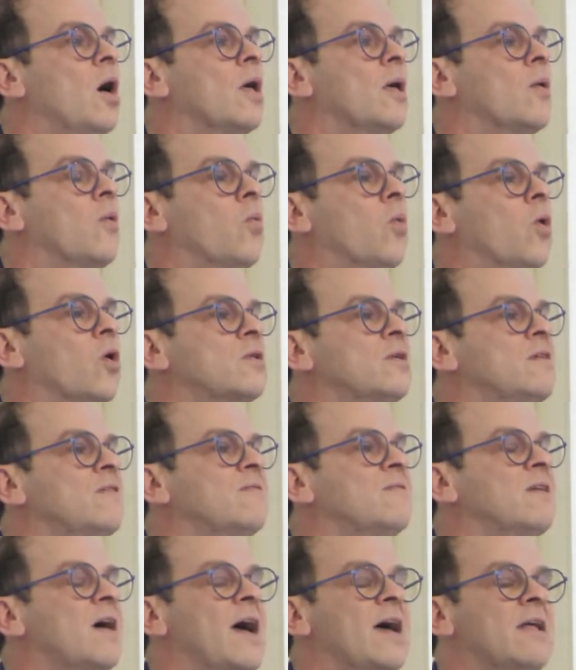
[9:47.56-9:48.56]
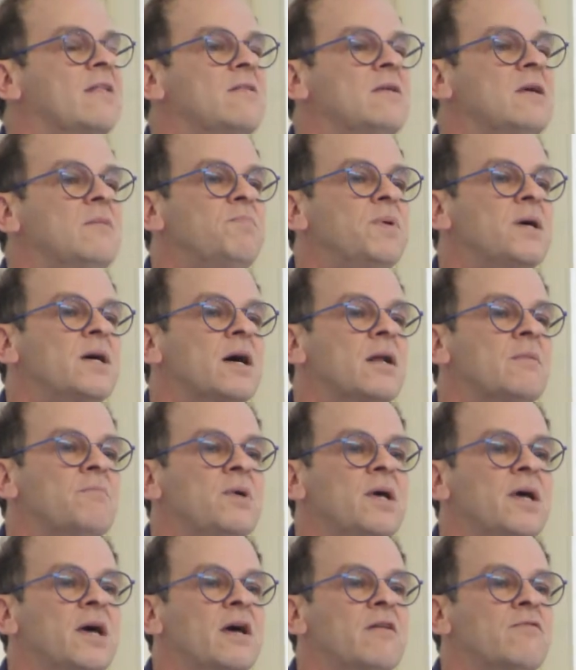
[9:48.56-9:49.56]
what is the atypical
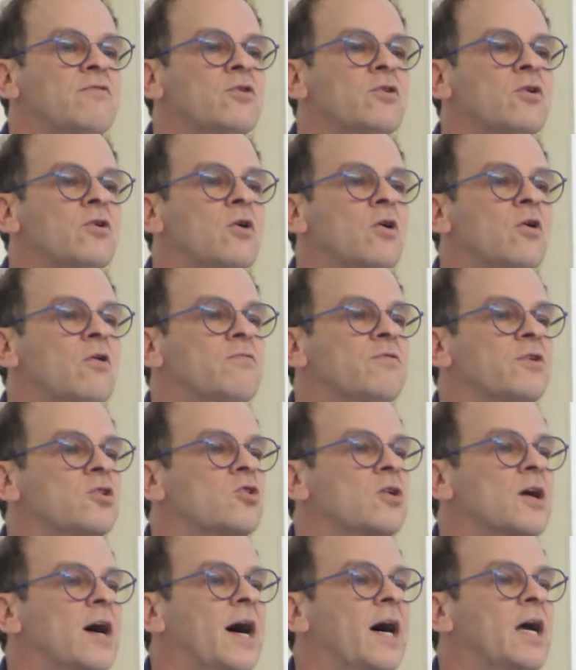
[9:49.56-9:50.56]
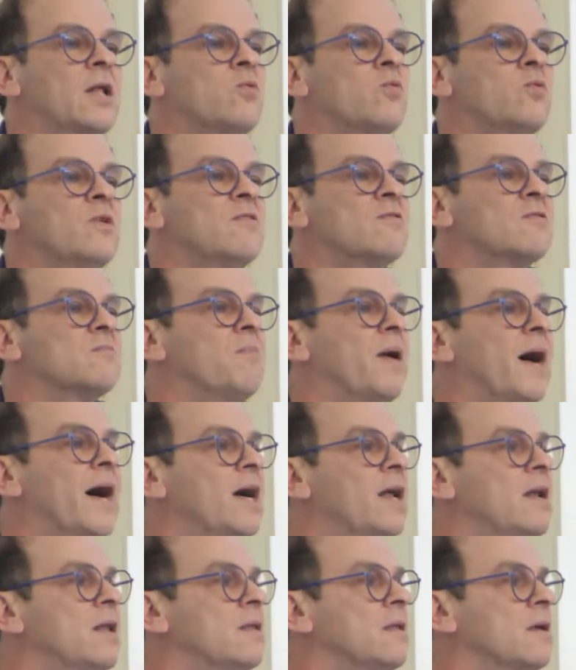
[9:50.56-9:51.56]
behavior of a child with
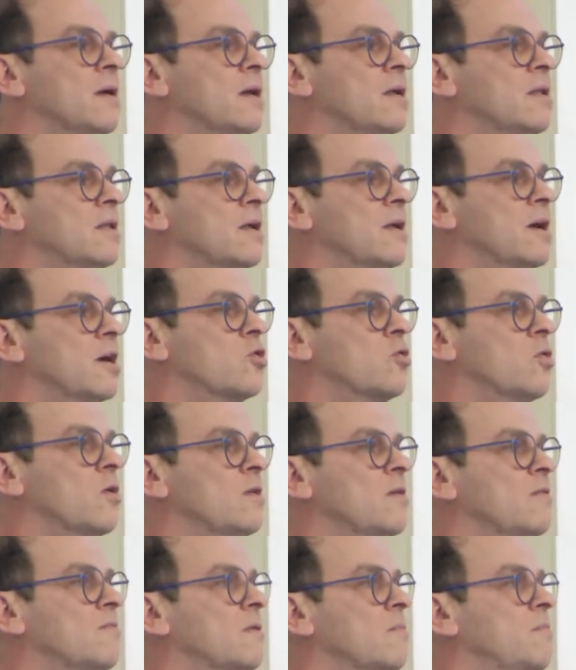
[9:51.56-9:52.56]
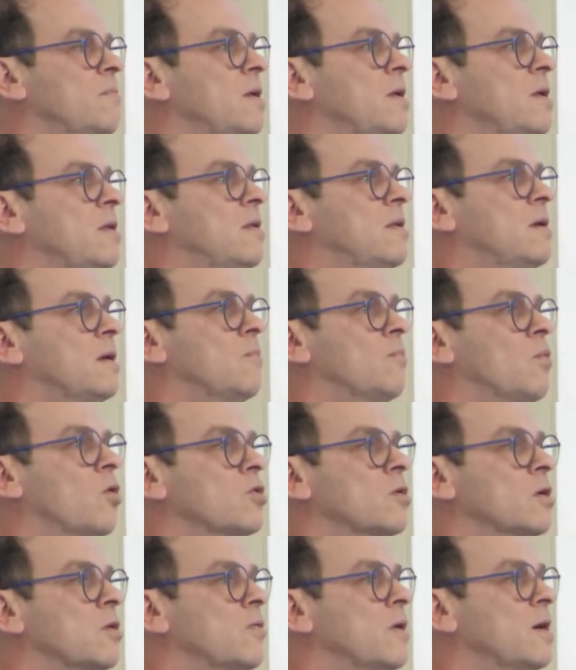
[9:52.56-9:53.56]
mild intellectual disability,
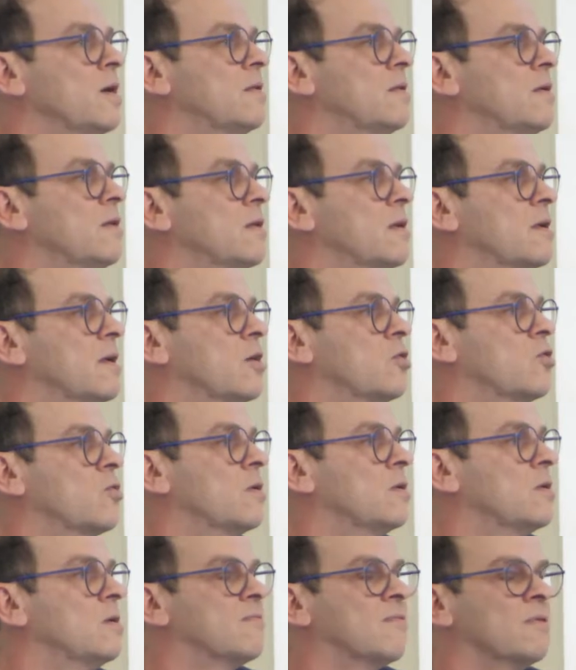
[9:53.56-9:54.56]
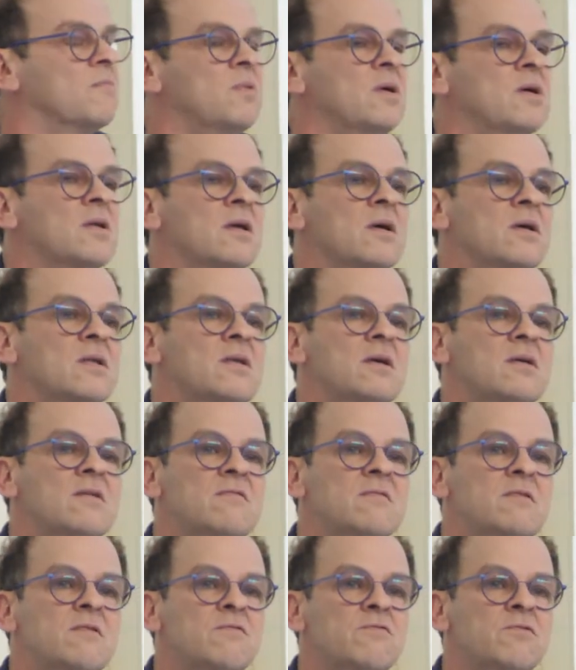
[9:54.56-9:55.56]
moderate intellectual disability,
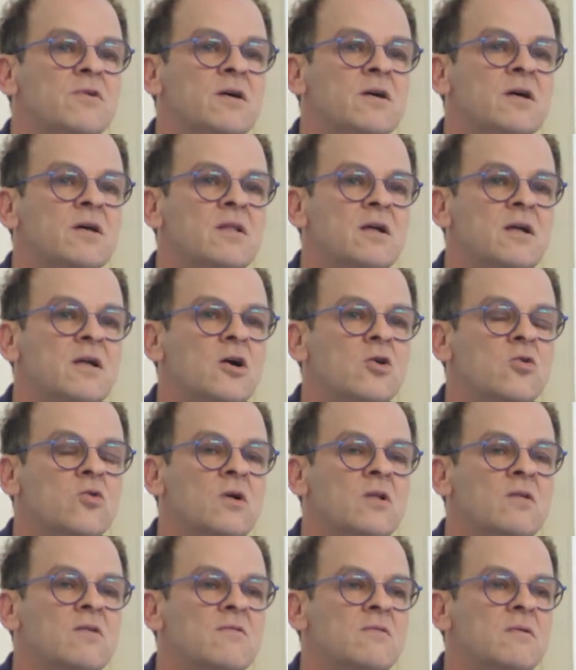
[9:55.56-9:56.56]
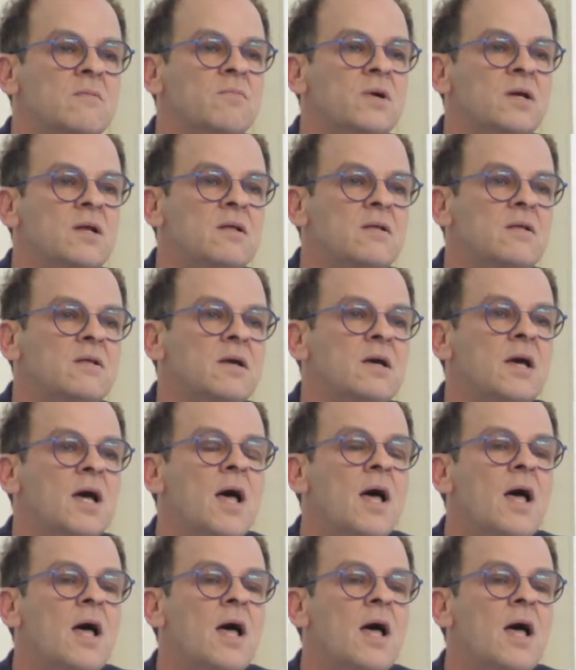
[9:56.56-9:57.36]
severe intellectual disability.